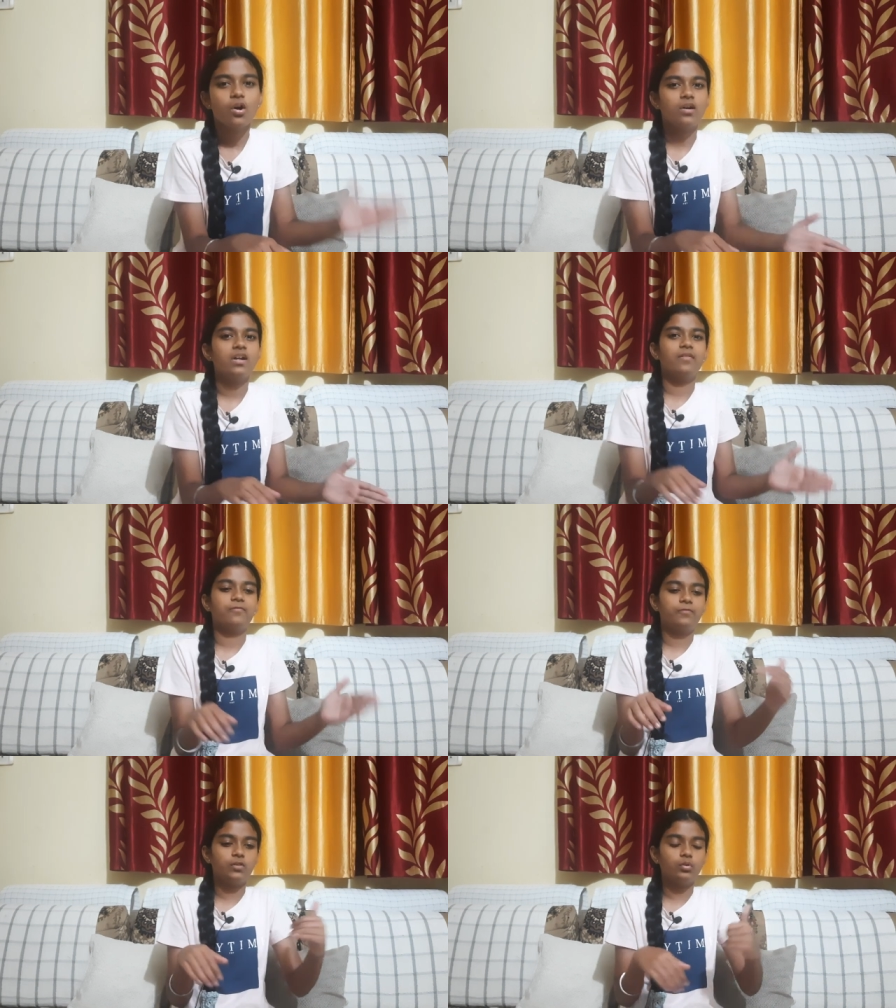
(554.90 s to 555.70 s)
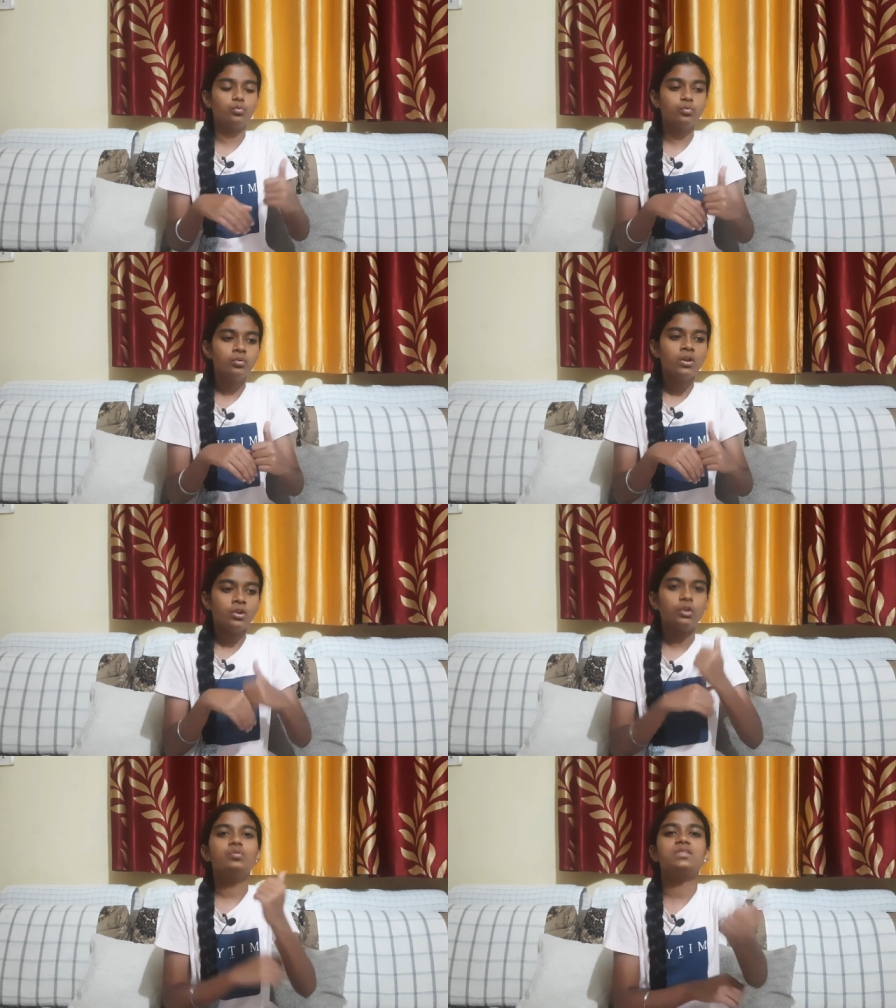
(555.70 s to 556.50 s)
Or if you
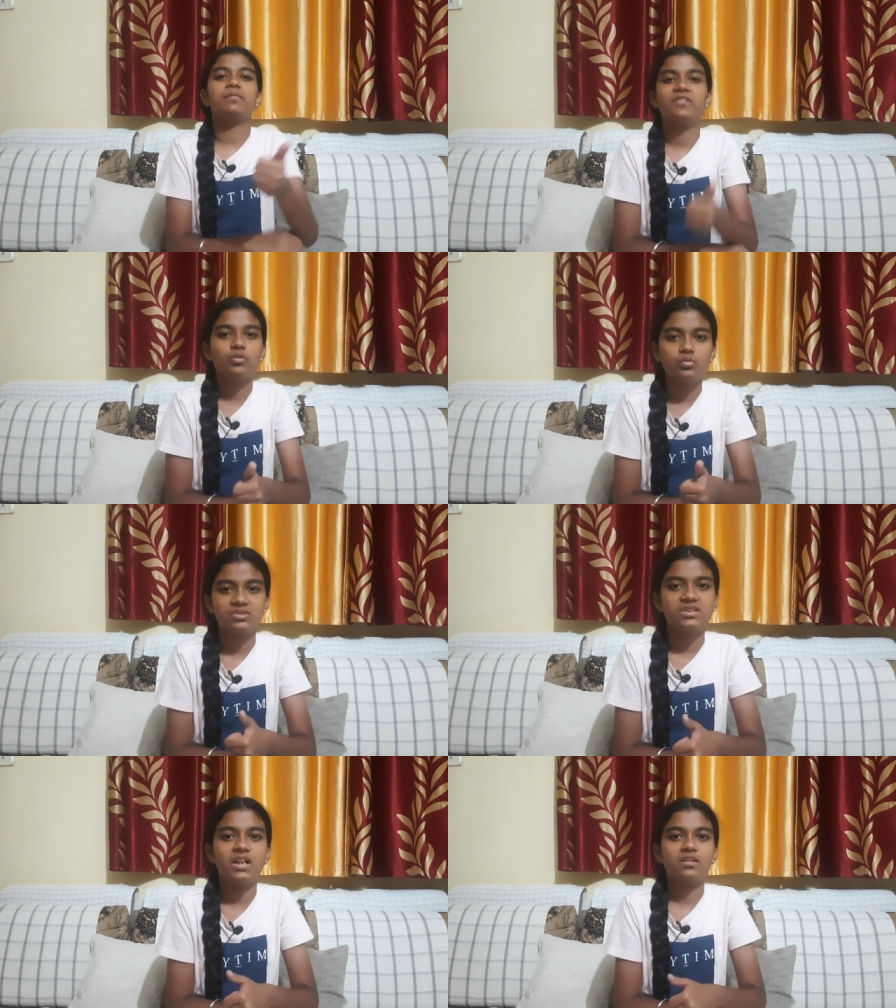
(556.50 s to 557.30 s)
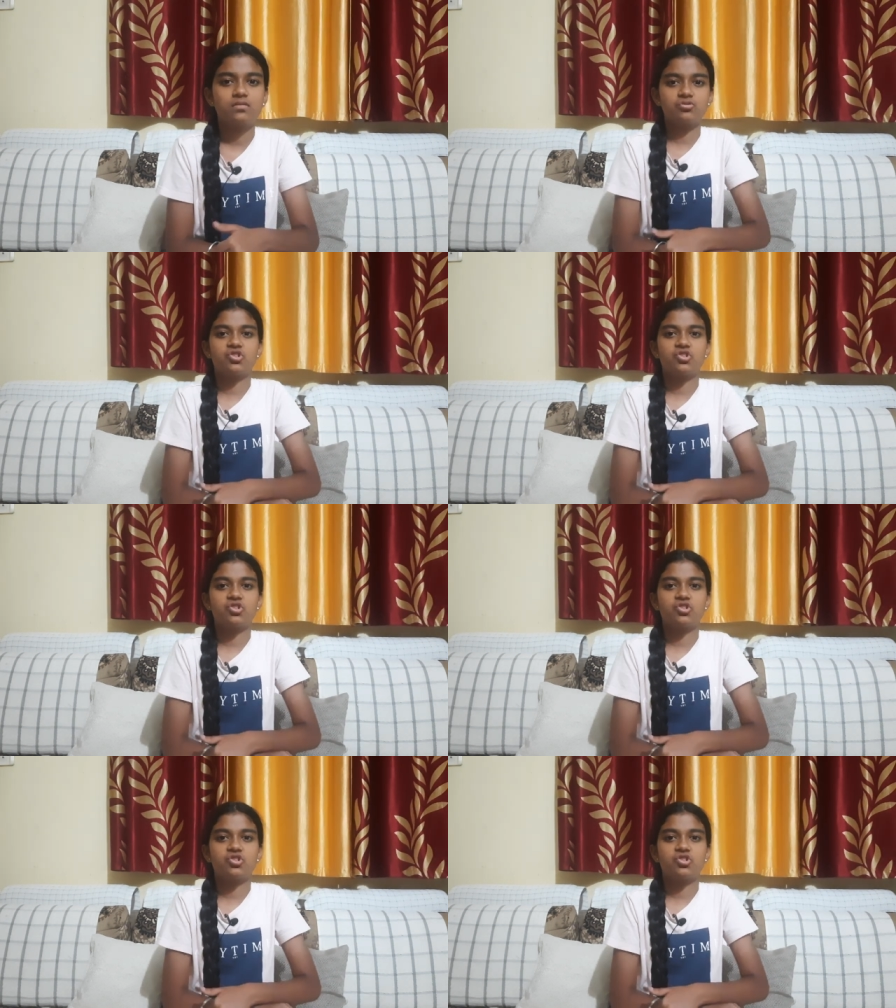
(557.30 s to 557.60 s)
know someone who's sick,